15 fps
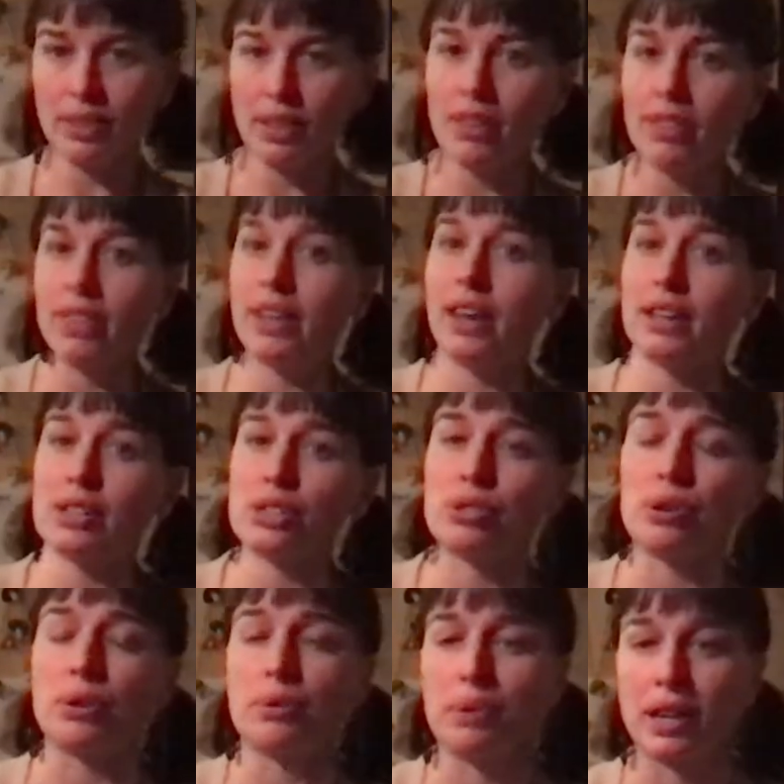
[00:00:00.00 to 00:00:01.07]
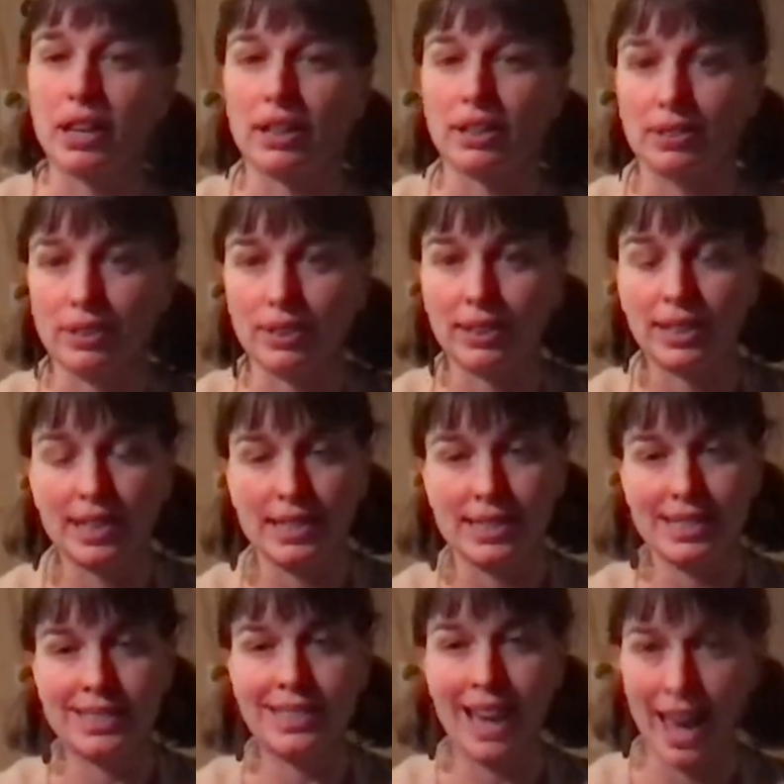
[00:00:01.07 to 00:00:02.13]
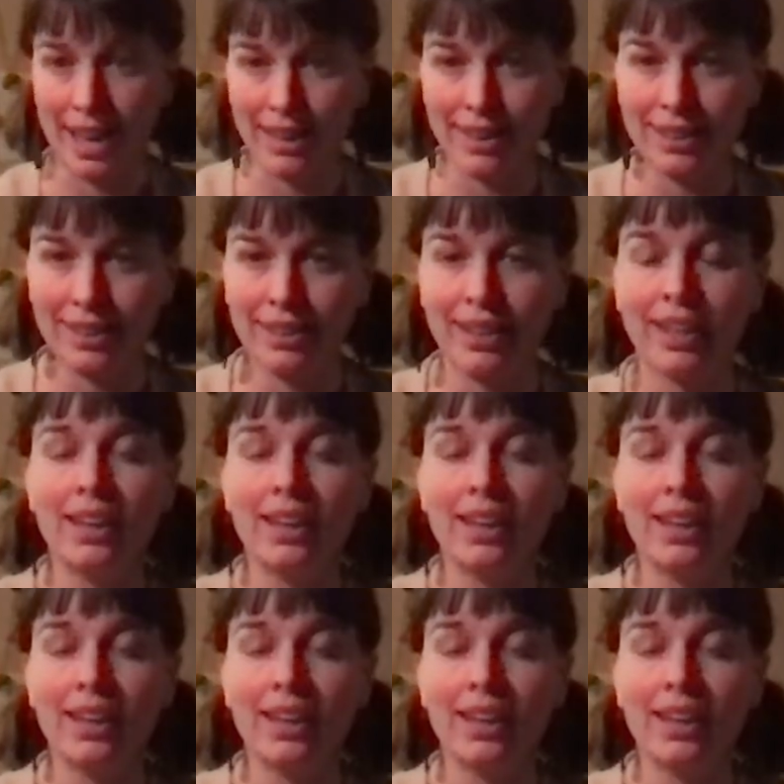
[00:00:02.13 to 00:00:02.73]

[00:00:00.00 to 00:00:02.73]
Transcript: the next stroke we're going to learn is tek.